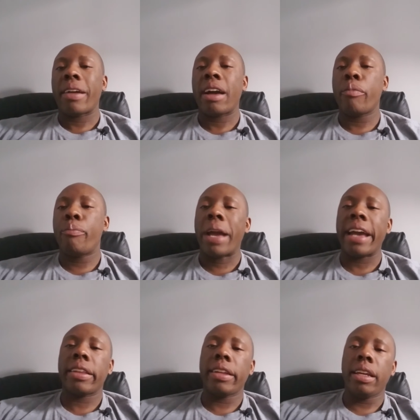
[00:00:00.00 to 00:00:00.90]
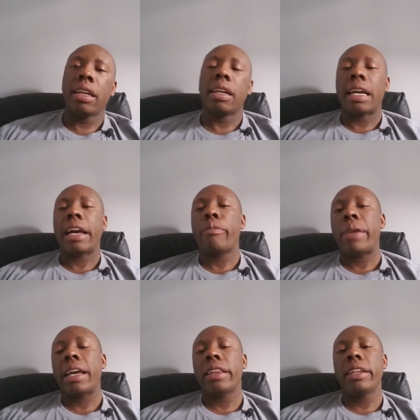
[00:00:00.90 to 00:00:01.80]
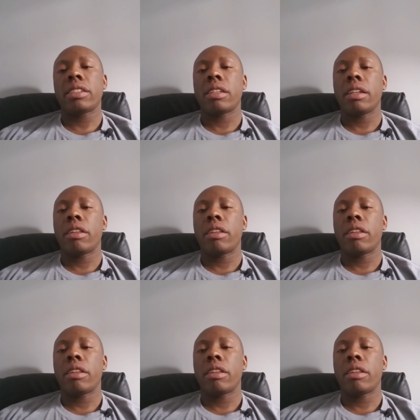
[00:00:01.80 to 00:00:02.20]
how badly how badly is the,